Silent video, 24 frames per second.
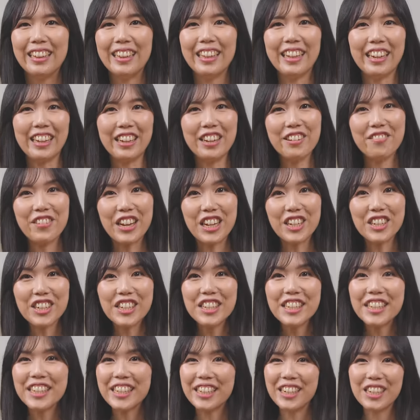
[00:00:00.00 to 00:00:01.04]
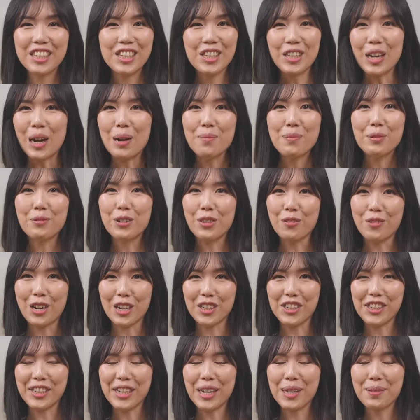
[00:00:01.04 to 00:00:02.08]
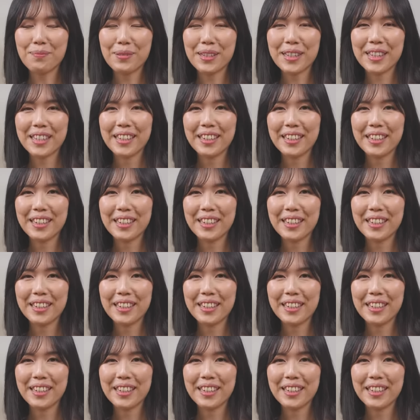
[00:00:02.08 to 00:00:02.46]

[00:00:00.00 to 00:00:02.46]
The innovations didn't stop with washi tapes.